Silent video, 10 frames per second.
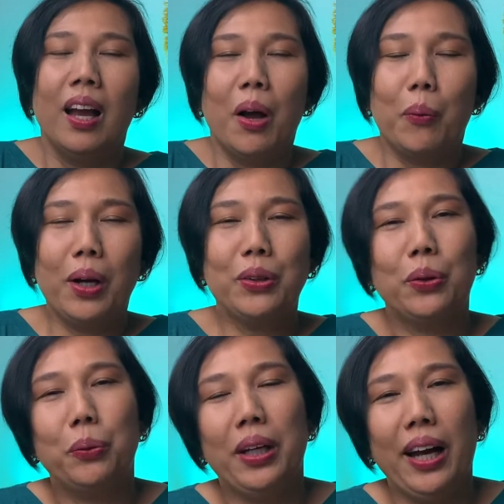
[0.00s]
what do
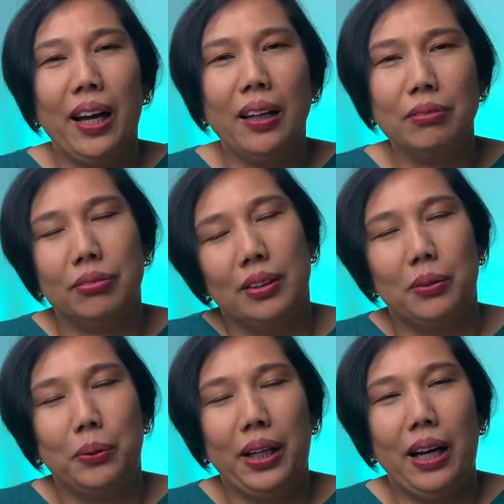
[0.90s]
we have?
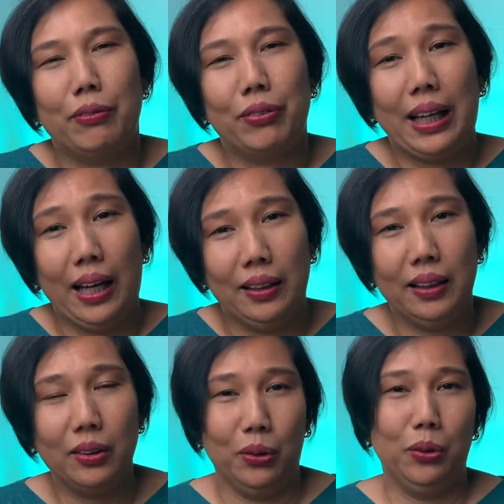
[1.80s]
We have
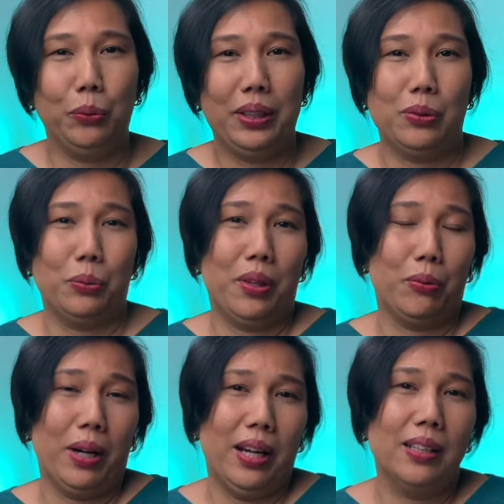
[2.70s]
kanin always with
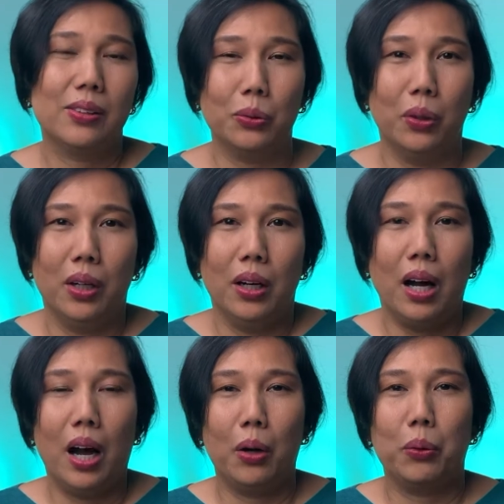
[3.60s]
rice. So
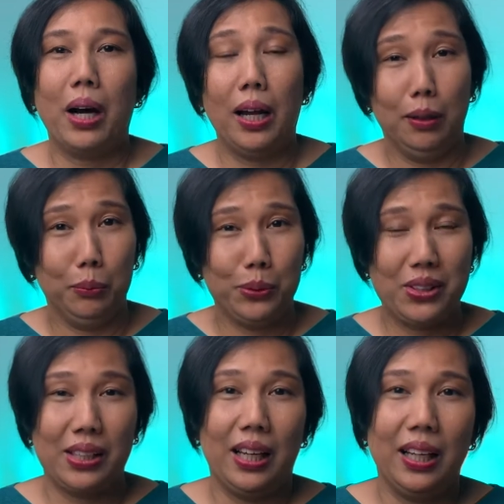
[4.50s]
our
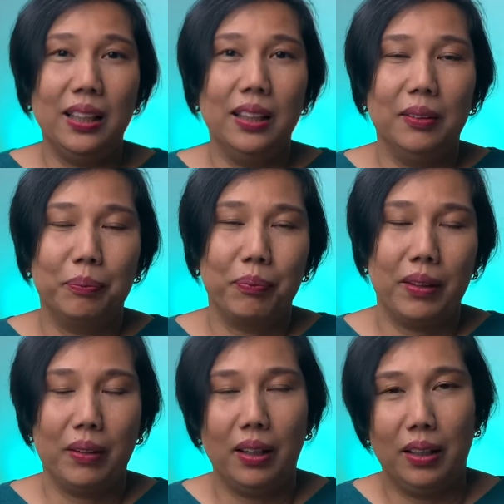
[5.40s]
almusal,
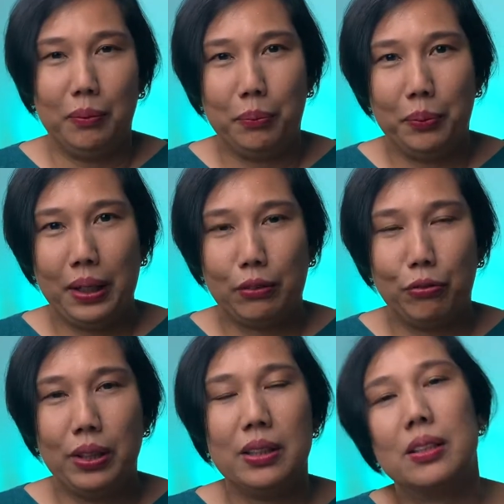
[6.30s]

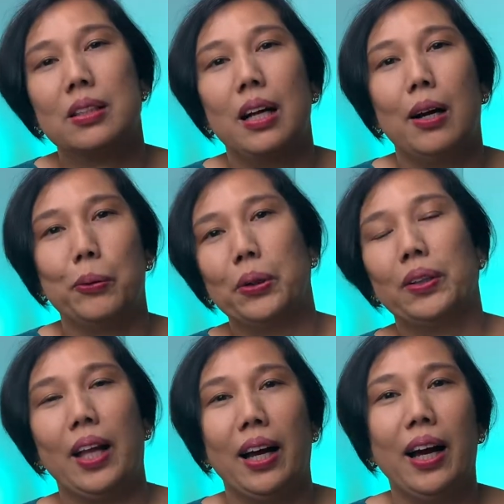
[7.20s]
breakfast, our
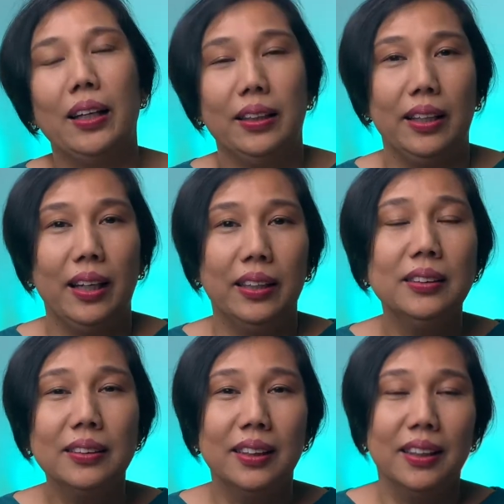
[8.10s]

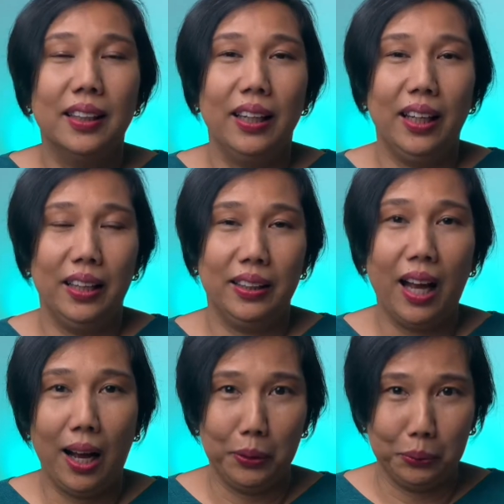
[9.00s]
tanghalian, and
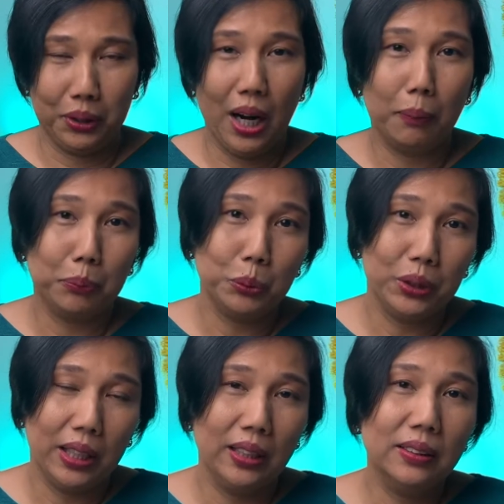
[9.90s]
our
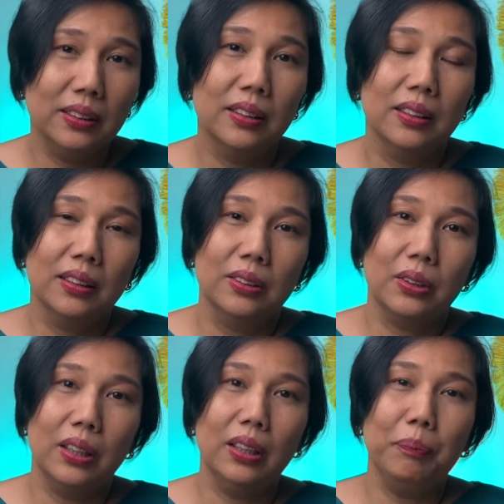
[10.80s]
hapunan.
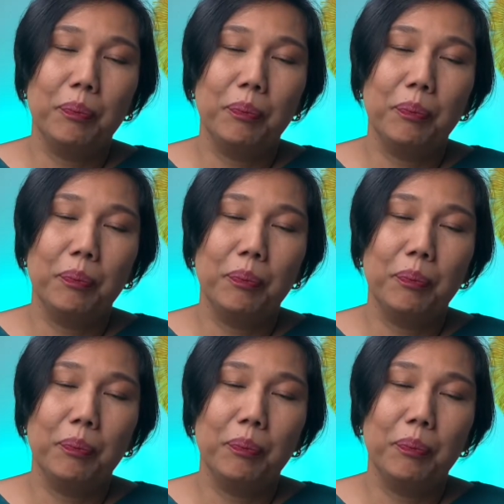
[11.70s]
Okay,